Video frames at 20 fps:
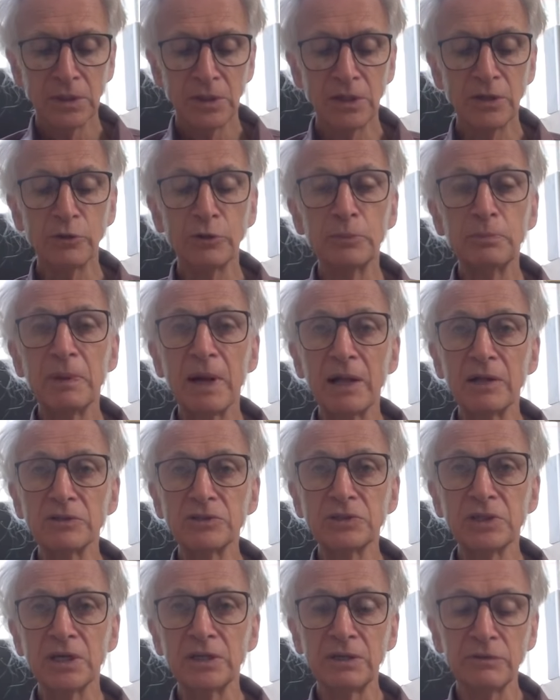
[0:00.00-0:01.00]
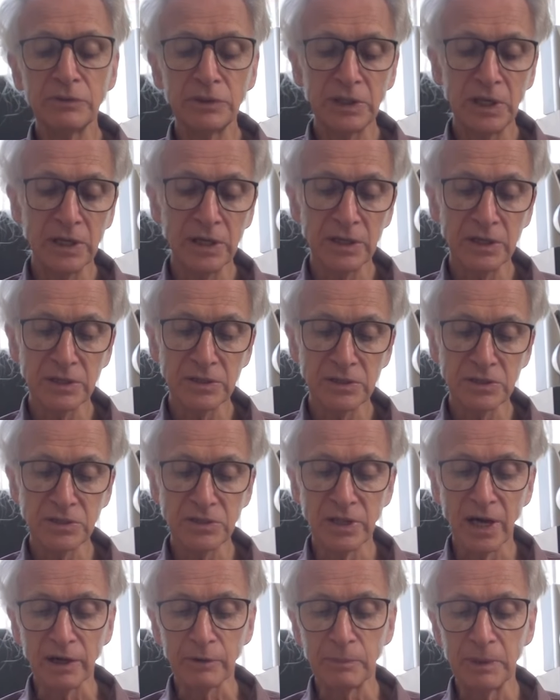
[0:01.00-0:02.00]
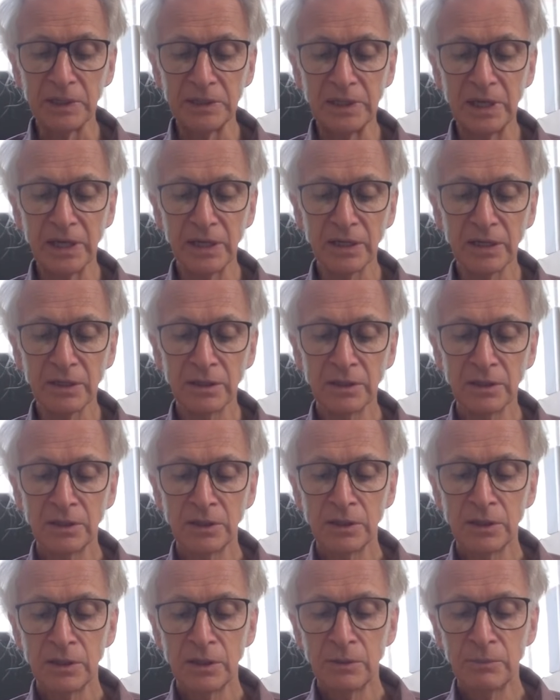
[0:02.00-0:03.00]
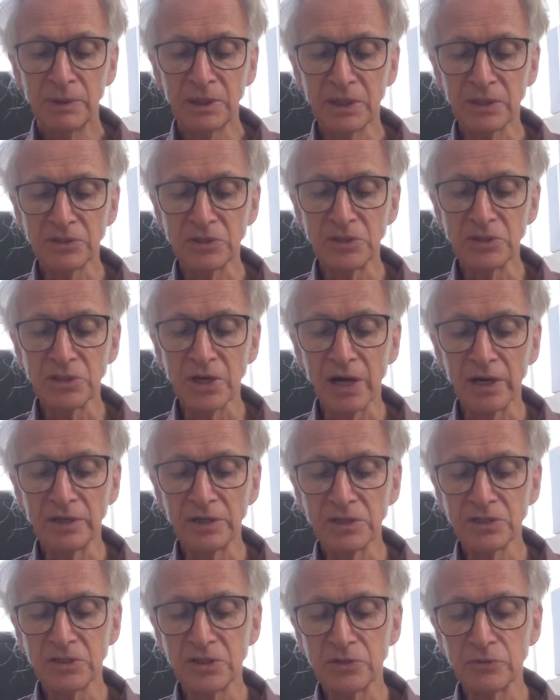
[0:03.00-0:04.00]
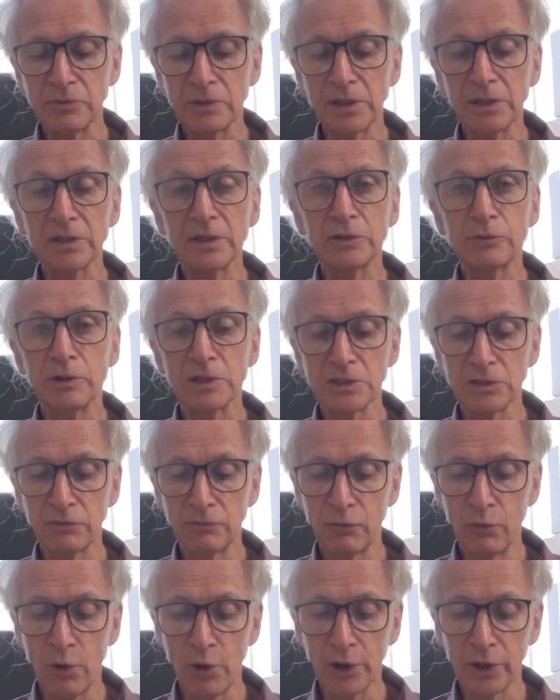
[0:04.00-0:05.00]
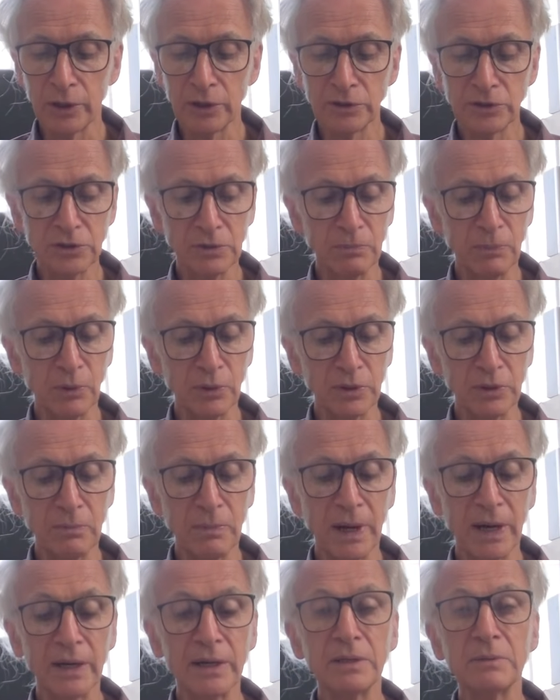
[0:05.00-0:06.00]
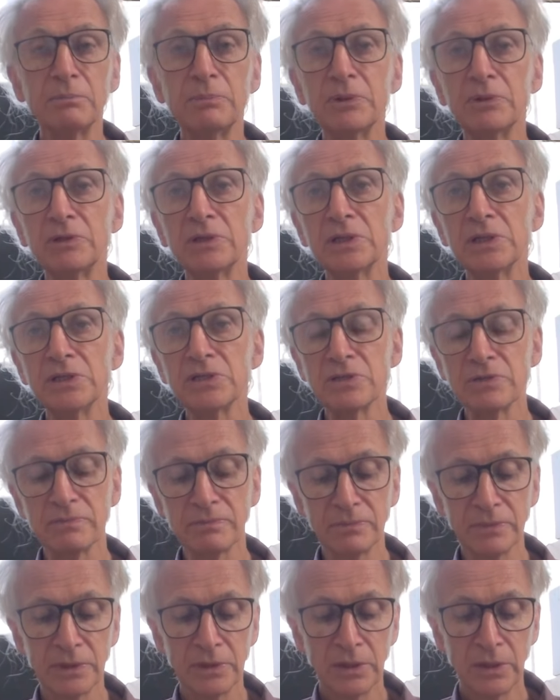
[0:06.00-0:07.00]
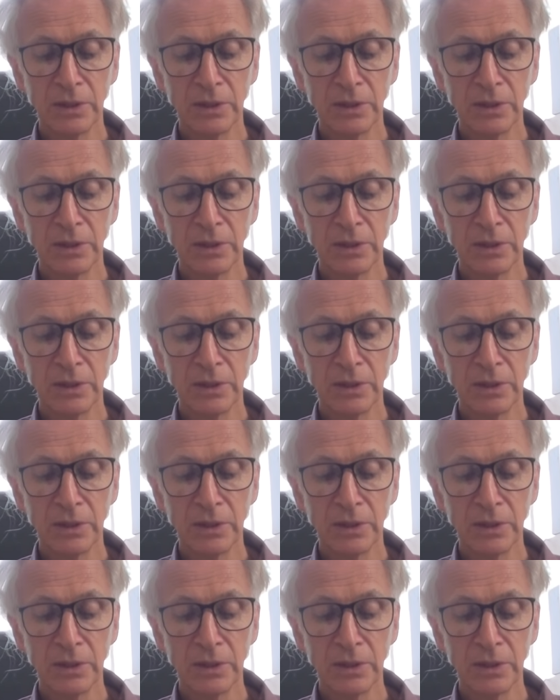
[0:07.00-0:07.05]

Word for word: Here in Palestine every day is Nakba Day, because of Zionist Israel aggressive war, supported by imperialism,